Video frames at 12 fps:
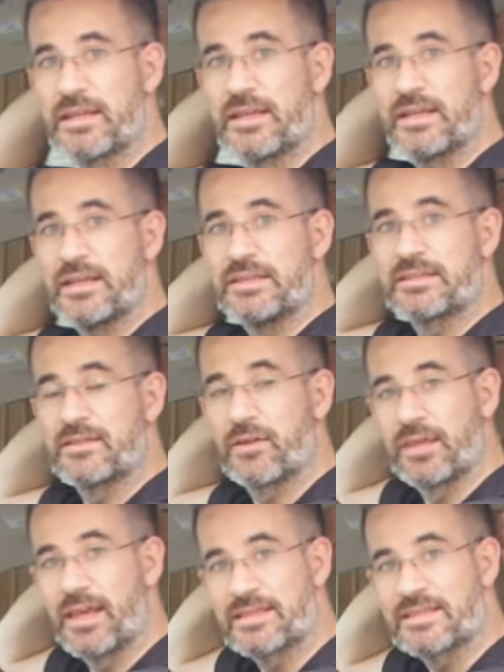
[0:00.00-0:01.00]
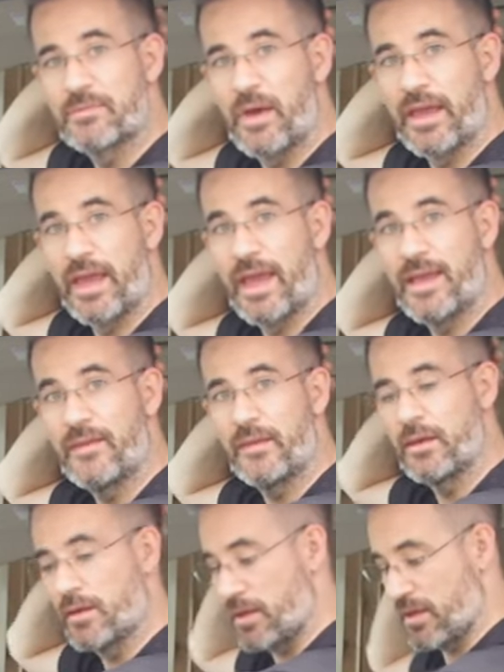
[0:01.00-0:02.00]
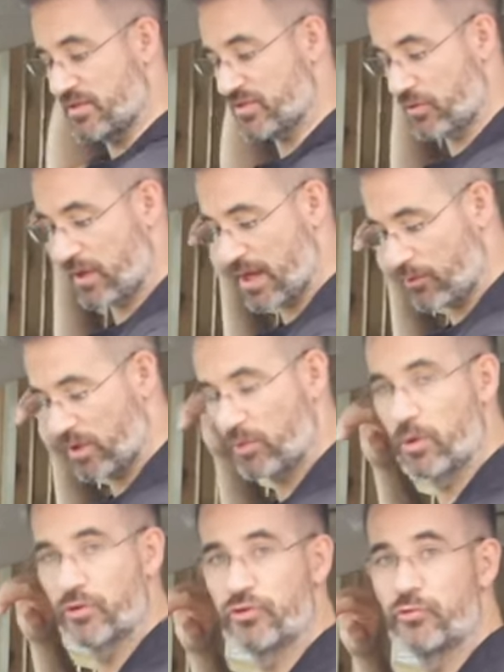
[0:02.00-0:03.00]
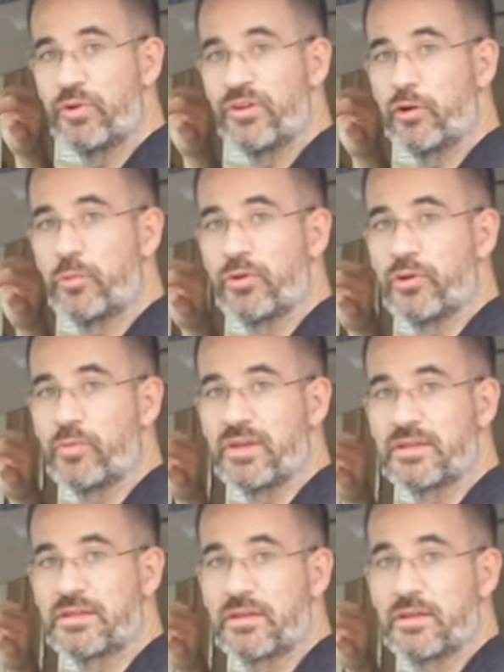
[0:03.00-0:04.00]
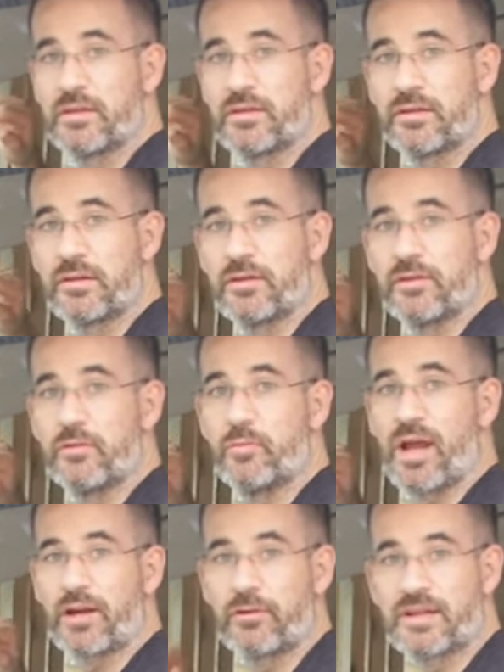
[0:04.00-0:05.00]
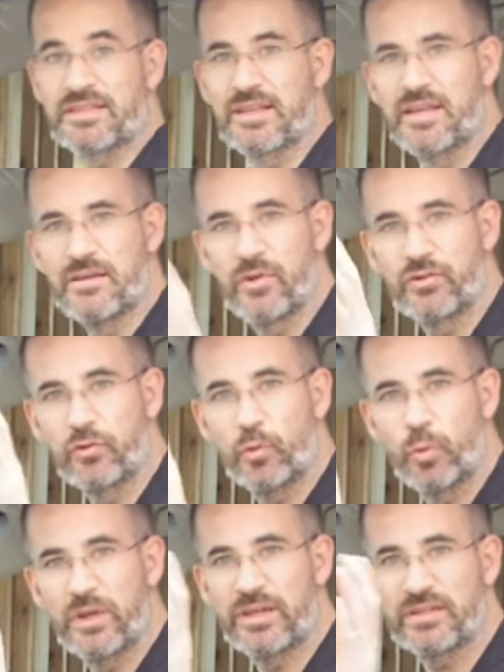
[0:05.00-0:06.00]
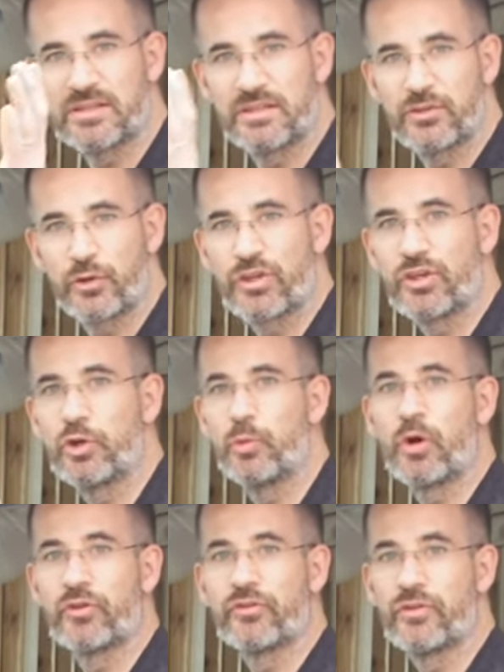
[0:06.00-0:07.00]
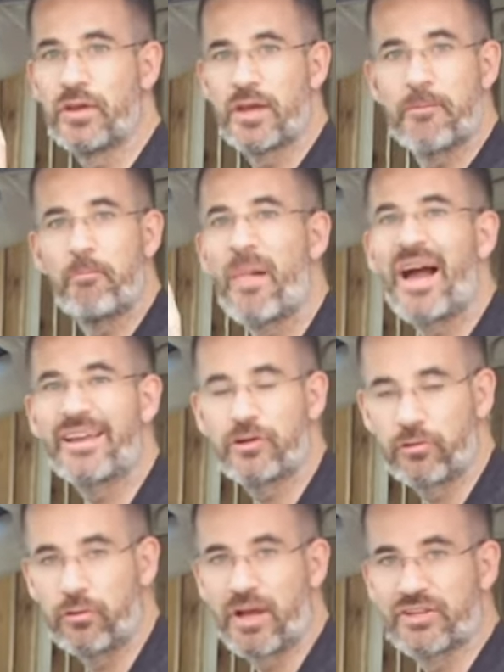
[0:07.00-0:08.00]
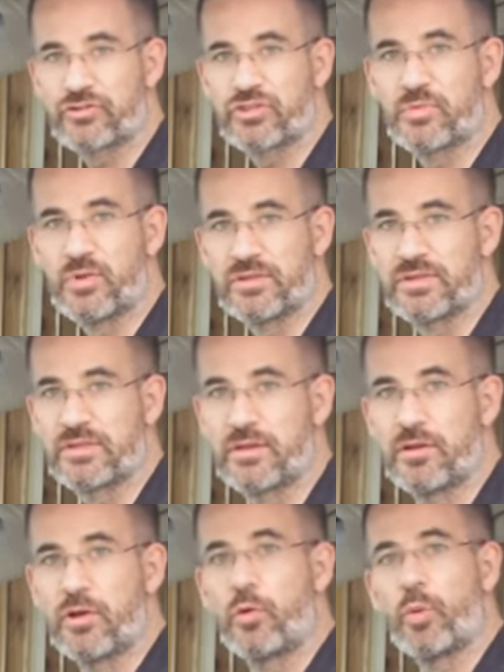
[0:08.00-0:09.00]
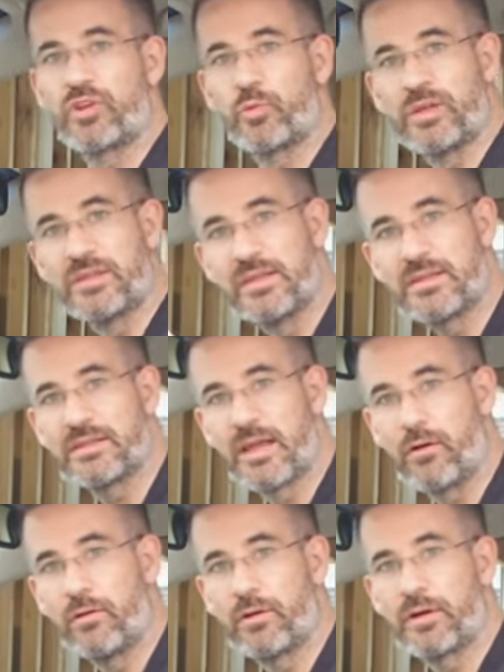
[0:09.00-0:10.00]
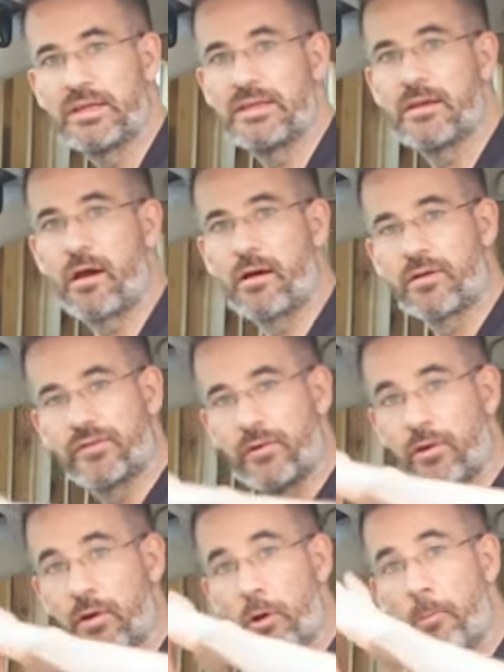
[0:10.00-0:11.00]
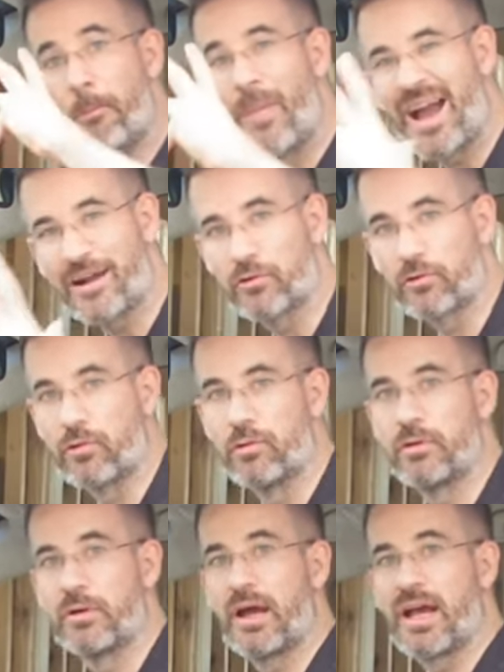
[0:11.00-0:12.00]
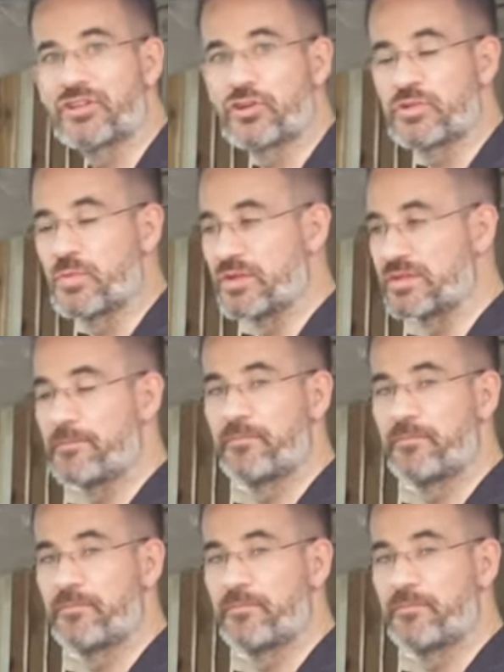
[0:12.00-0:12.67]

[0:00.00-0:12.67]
is against my head, so I will want to reopen a bit the backrest. But we are here talking about micro adjustments. What we did now are the macro adjustments.